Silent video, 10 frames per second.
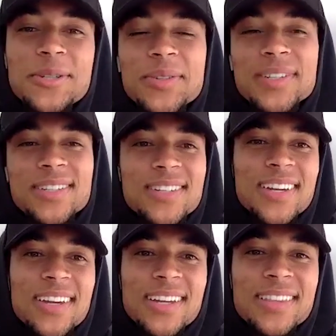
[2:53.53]
So uh,
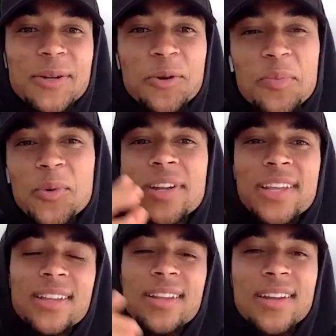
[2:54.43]
they're looking more
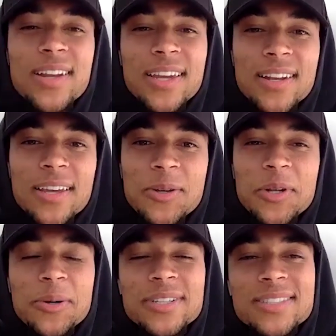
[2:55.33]
that, uh, like like
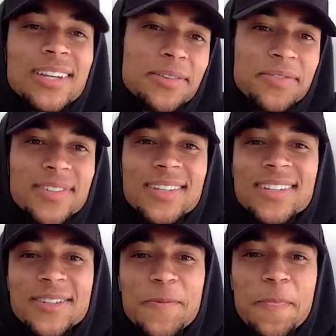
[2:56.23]
you now instead of uh,